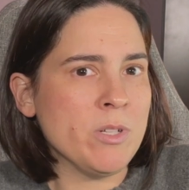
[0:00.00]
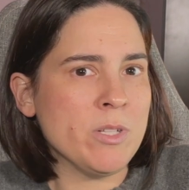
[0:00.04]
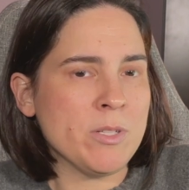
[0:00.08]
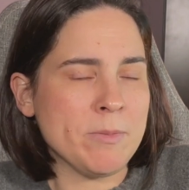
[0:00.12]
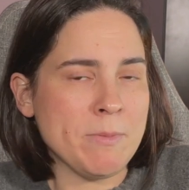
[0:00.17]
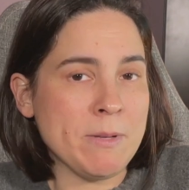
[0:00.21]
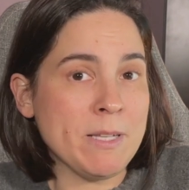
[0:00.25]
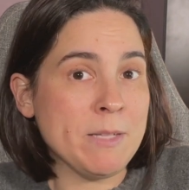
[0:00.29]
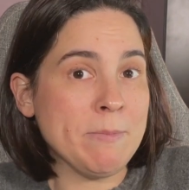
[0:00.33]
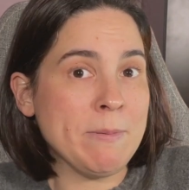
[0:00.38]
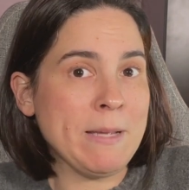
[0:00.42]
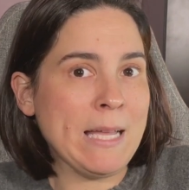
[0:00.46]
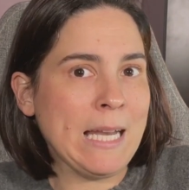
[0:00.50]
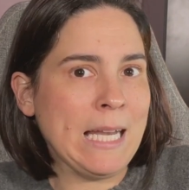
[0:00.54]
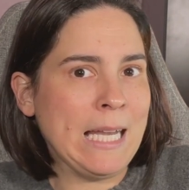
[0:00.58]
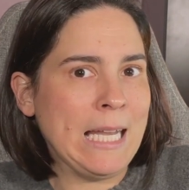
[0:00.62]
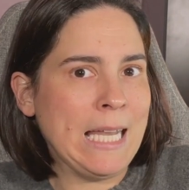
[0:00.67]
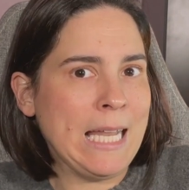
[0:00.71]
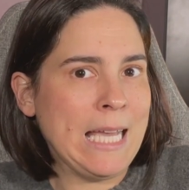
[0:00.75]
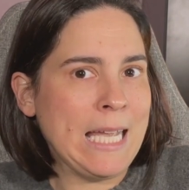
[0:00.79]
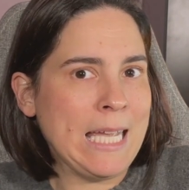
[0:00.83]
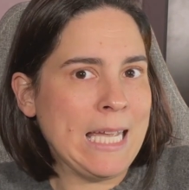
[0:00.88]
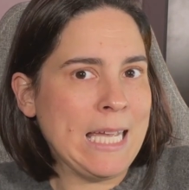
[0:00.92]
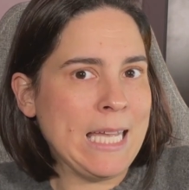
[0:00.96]
It's meant to be a
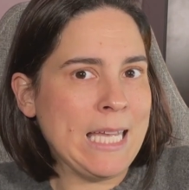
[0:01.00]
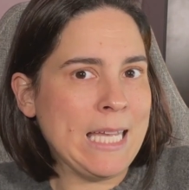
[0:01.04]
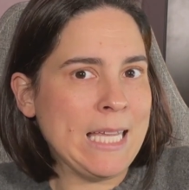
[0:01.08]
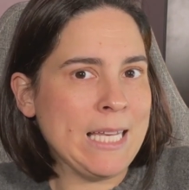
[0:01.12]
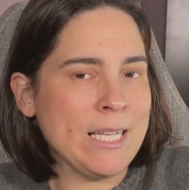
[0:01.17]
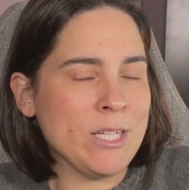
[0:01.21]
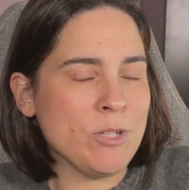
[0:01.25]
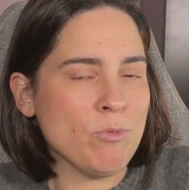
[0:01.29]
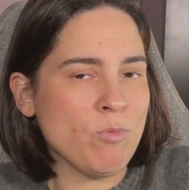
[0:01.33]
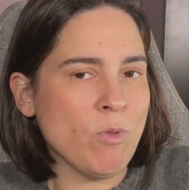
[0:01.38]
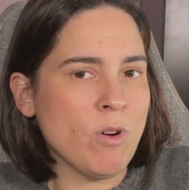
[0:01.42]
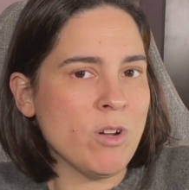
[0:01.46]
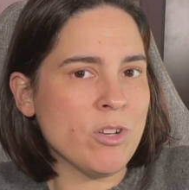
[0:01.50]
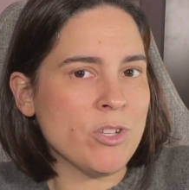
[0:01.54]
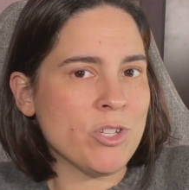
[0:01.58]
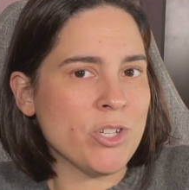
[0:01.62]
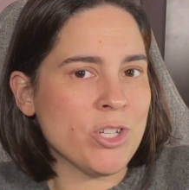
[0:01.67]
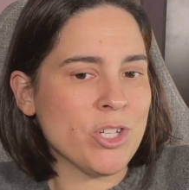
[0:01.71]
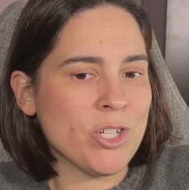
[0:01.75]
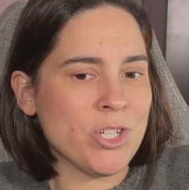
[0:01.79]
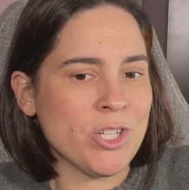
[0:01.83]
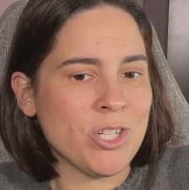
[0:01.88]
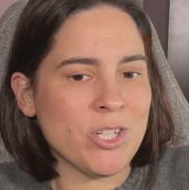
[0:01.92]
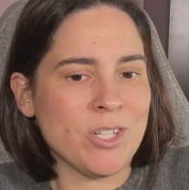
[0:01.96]
land
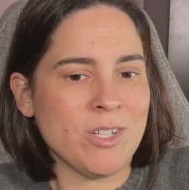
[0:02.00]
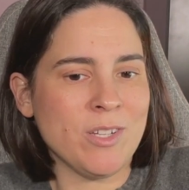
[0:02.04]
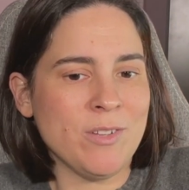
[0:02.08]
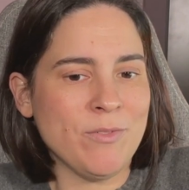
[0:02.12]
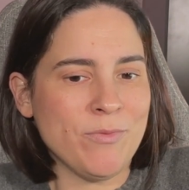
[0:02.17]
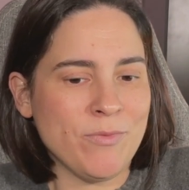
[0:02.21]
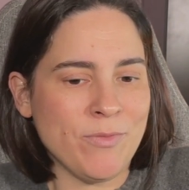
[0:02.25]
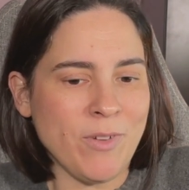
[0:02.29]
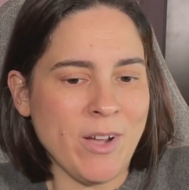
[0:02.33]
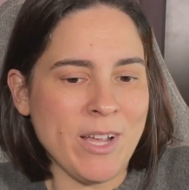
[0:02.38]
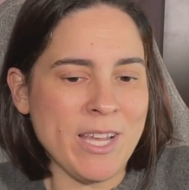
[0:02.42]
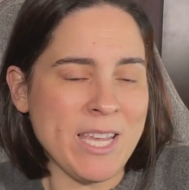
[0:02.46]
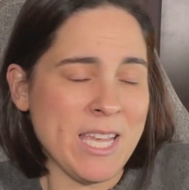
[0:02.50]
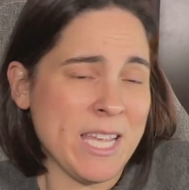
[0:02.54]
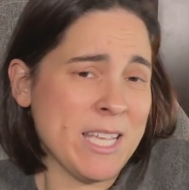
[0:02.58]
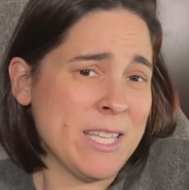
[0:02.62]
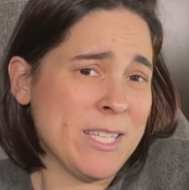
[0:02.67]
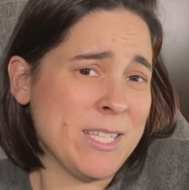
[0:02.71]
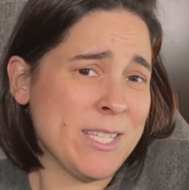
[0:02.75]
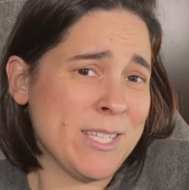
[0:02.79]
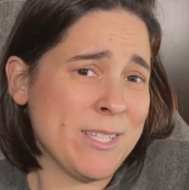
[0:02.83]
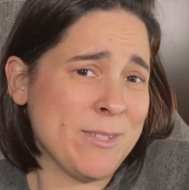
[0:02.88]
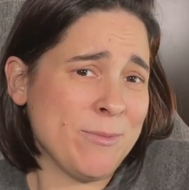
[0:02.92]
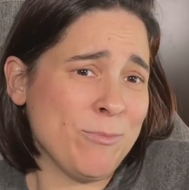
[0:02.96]
watch, it's
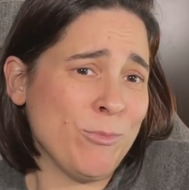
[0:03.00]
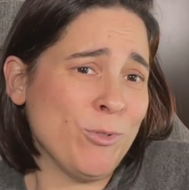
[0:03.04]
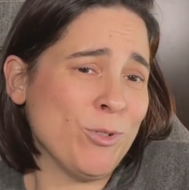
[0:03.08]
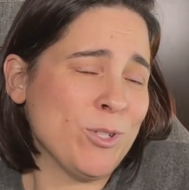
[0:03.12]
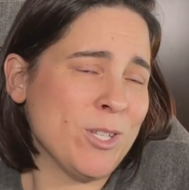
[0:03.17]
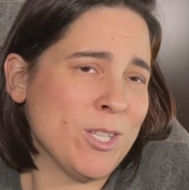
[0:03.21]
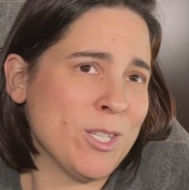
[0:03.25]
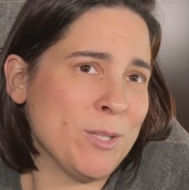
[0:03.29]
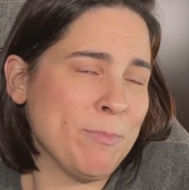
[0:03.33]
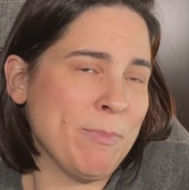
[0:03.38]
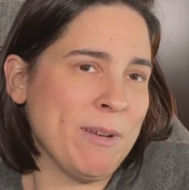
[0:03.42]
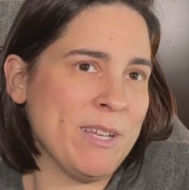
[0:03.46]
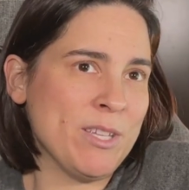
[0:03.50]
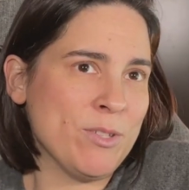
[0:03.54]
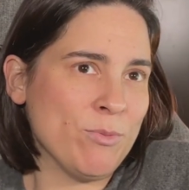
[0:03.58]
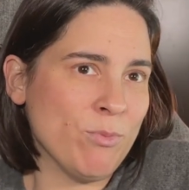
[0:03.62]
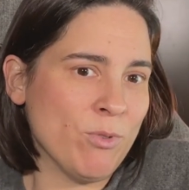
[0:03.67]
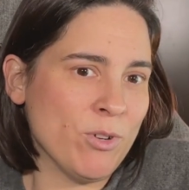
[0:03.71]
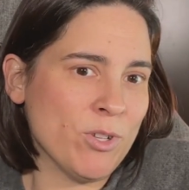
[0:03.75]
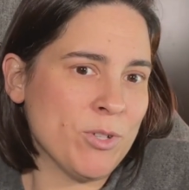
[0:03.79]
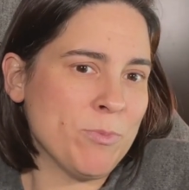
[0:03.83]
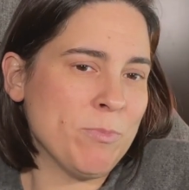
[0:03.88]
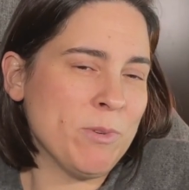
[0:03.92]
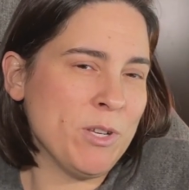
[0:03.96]
a space
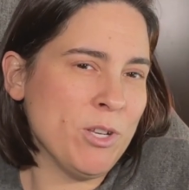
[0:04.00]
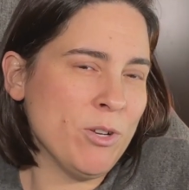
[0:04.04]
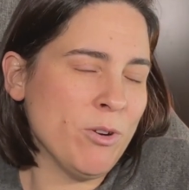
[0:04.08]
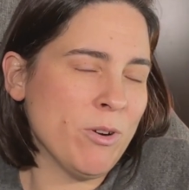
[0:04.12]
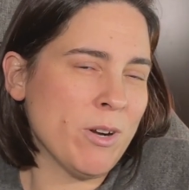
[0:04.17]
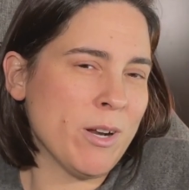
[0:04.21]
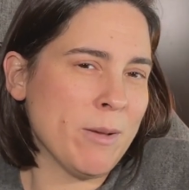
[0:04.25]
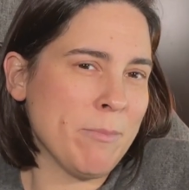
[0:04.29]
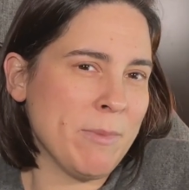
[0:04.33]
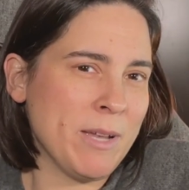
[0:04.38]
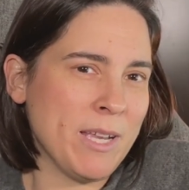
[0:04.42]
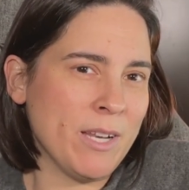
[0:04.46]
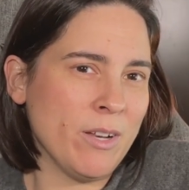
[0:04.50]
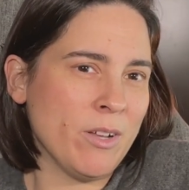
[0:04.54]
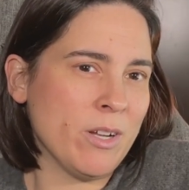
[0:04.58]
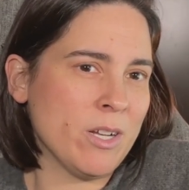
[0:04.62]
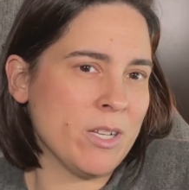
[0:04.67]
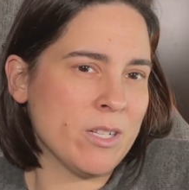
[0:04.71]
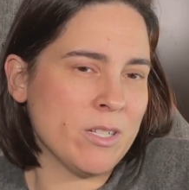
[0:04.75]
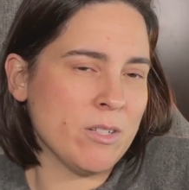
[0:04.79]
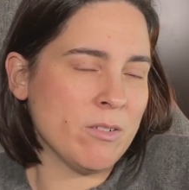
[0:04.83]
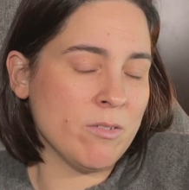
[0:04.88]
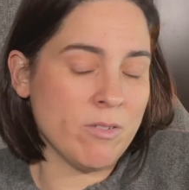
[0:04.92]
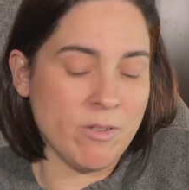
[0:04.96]
watch, but you know what I mean, like
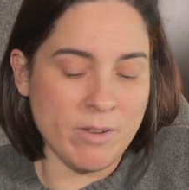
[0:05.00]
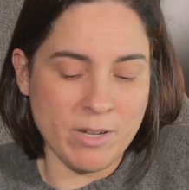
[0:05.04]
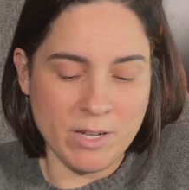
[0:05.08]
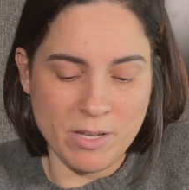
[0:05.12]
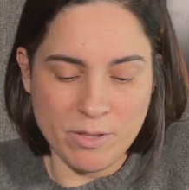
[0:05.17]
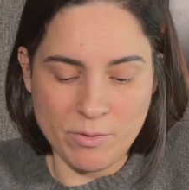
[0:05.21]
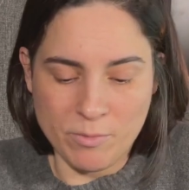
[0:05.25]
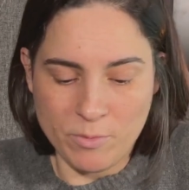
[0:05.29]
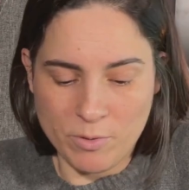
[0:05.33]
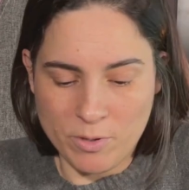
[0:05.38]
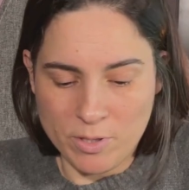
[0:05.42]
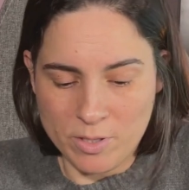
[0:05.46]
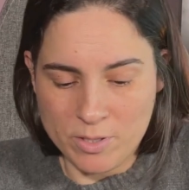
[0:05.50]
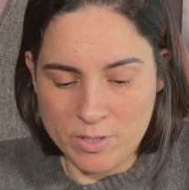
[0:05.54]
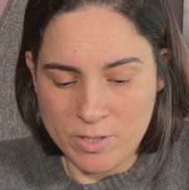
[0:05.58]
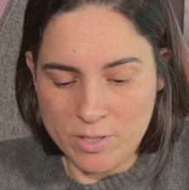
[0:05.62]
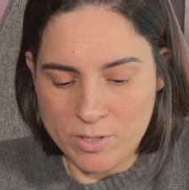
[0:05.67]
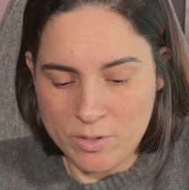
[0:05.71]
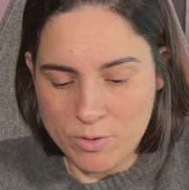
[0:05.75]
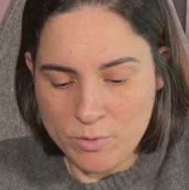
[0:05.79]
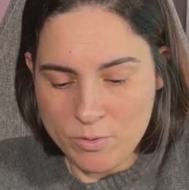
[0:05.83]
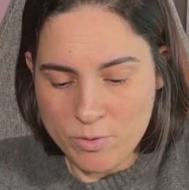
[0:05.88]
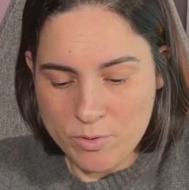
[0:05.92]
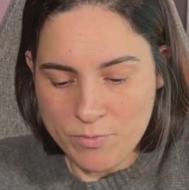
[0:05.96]
it's not going near the water, so
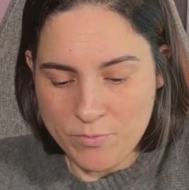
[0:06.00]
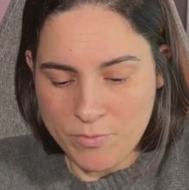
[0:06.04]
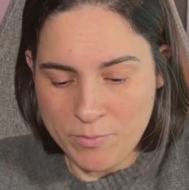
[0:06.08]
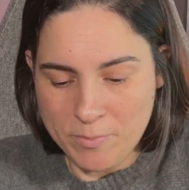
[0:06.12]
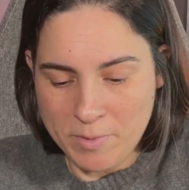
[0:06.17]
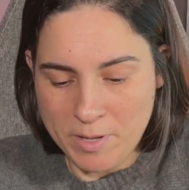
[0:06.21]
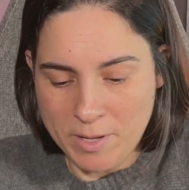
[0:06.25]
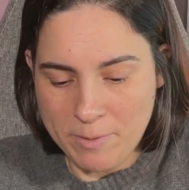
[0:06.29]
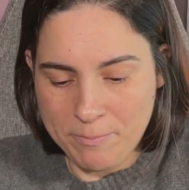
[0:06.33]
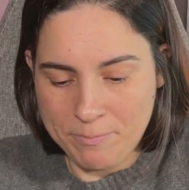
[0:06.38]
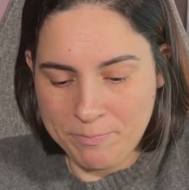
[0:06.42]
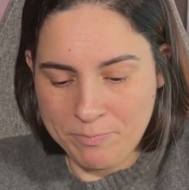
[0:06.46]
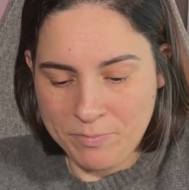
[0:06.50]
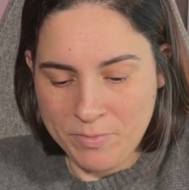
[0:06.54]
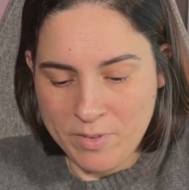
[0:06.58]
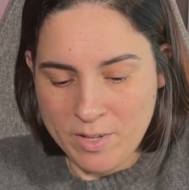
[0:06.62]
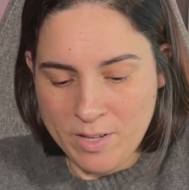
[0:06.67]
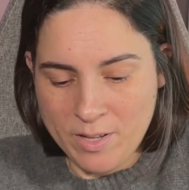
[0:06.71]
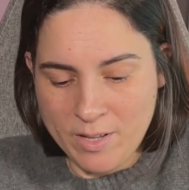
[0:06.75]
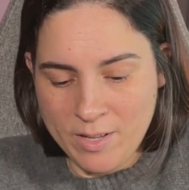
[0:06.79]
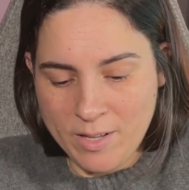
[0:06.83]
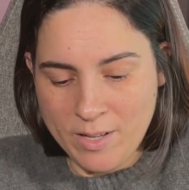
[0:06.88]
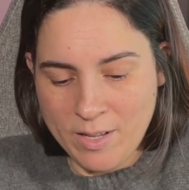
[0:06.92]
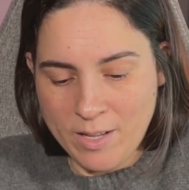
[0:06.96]
it's all good from there.
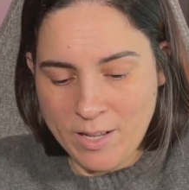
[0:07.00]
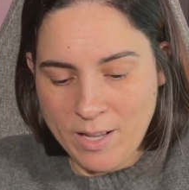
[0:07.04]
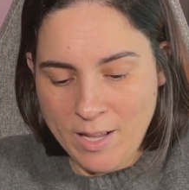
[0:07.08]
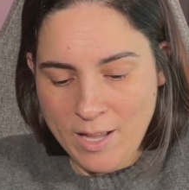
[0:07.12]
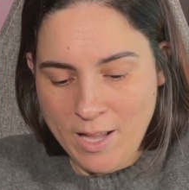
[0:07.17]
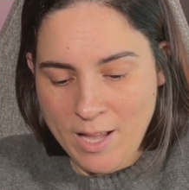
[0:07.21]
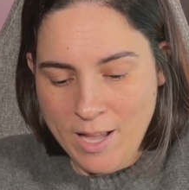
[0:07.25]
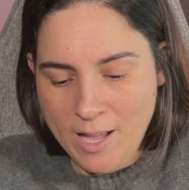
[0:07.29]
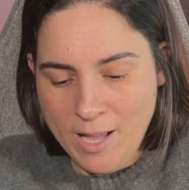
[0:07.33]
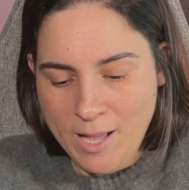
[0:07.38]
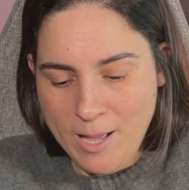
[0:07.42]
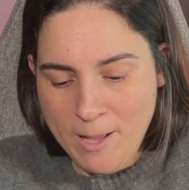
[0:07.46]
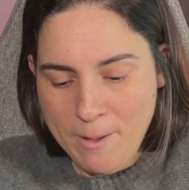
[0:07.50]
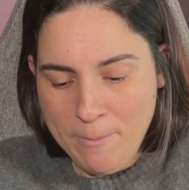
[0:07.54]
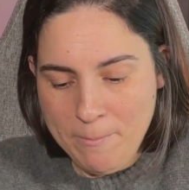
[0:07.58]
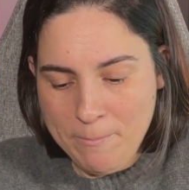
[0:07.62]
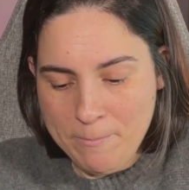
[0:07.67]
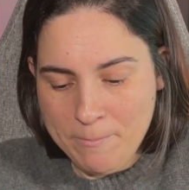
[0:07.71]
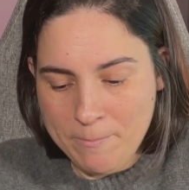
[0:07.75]
Now